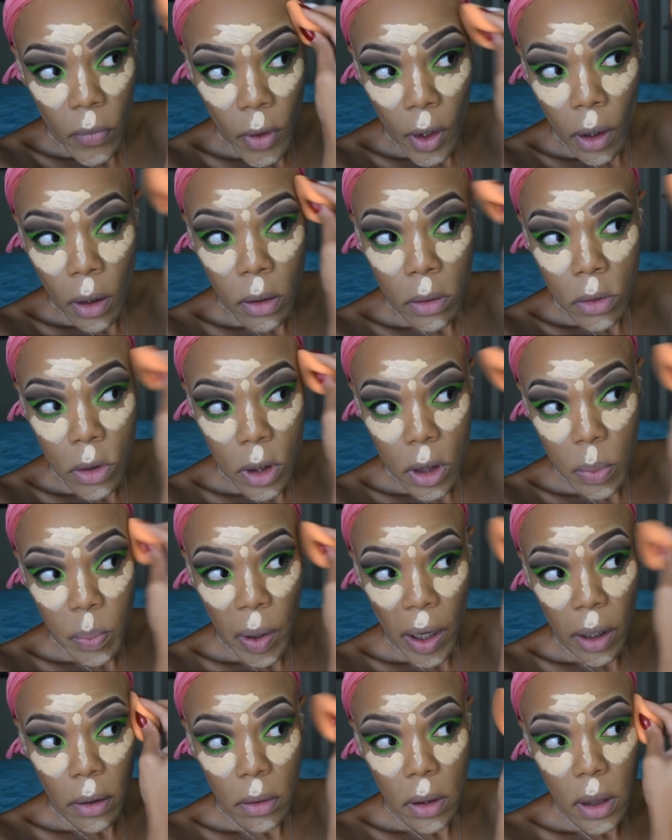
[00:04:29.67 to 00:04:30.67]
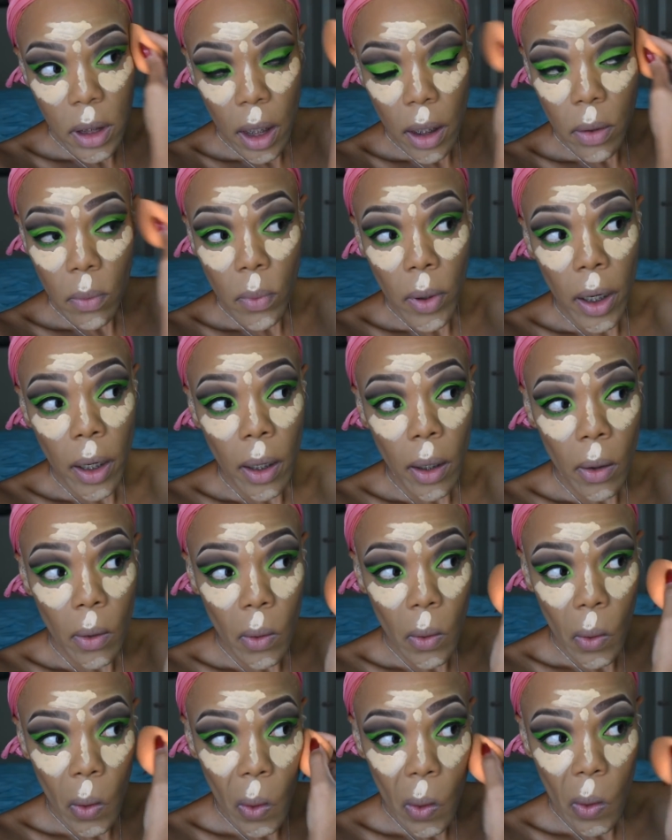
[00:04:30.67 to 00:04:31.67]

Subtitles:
and just pounce that around.